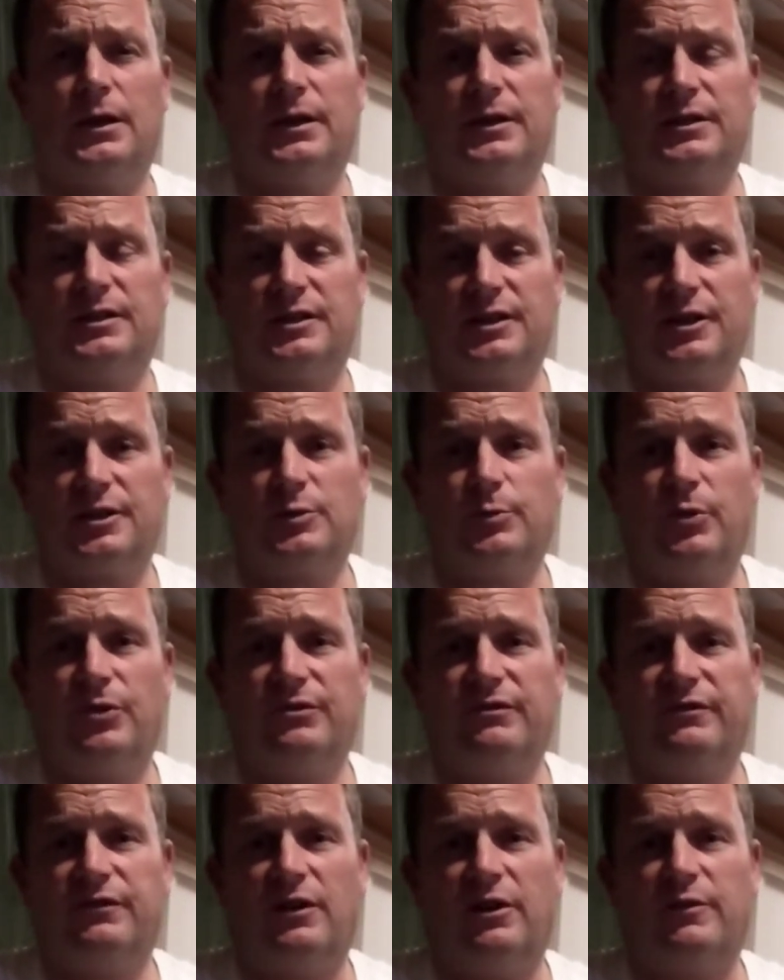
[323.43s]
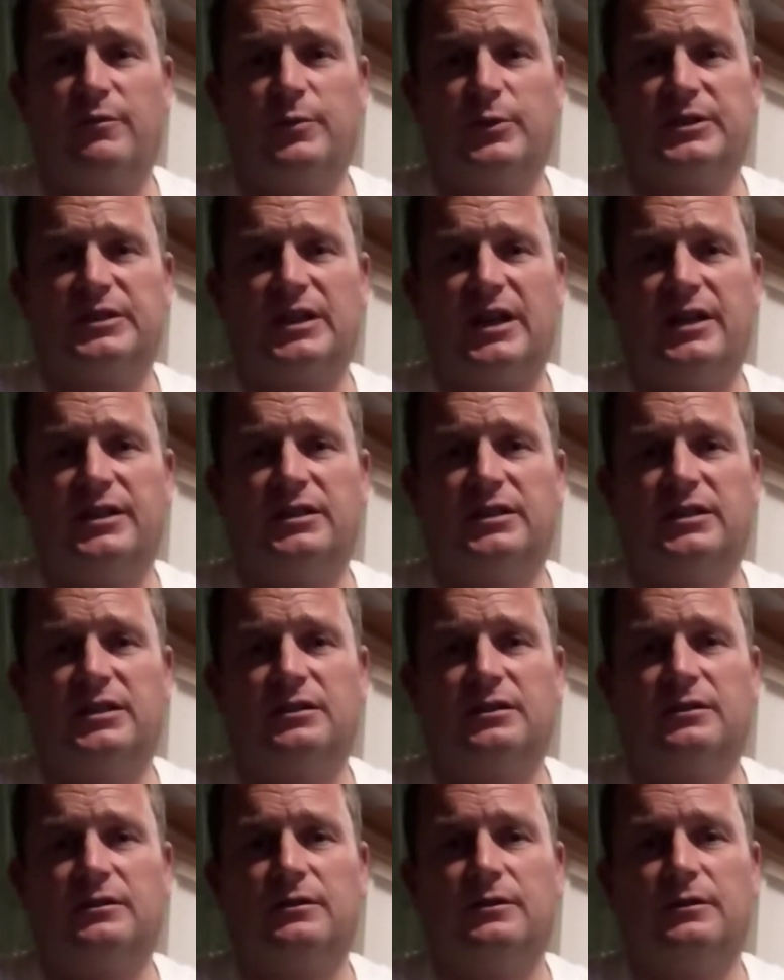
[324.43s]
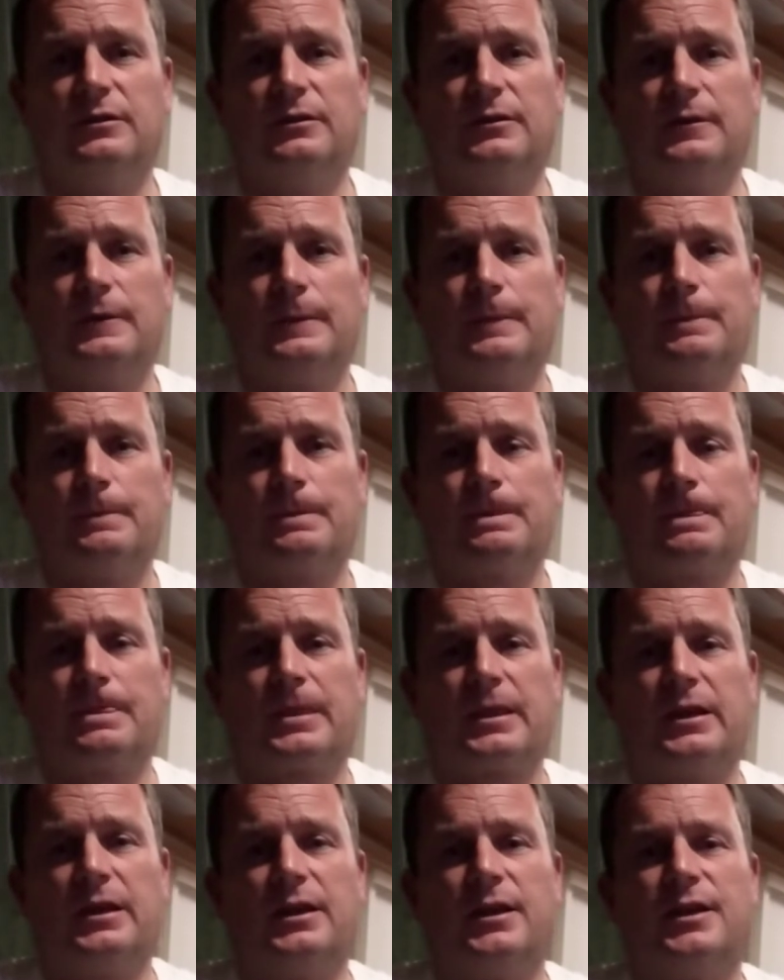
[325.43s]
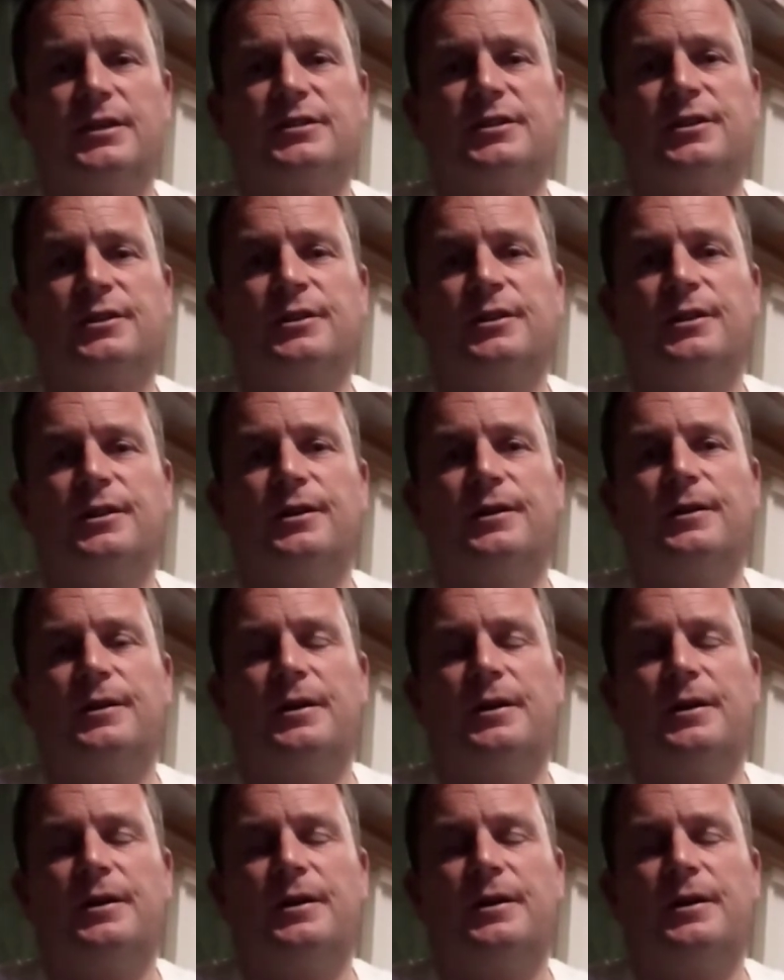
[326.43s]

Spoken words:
It's 6.5%. It's an